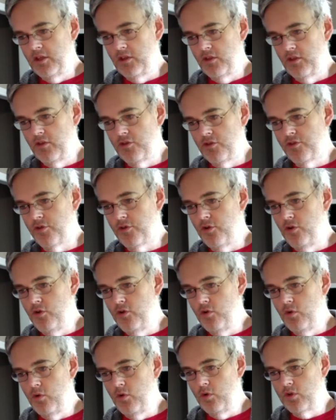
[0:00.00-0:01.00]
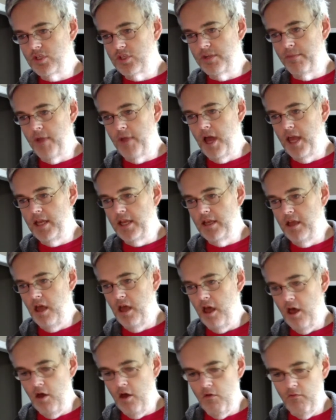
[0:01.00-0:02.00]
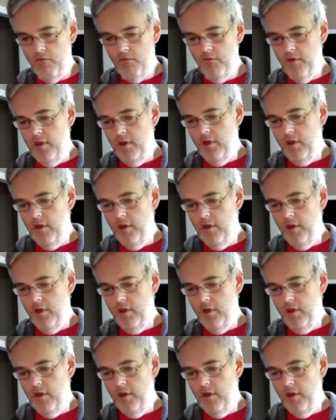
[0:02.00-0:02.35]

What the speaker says: through some kind of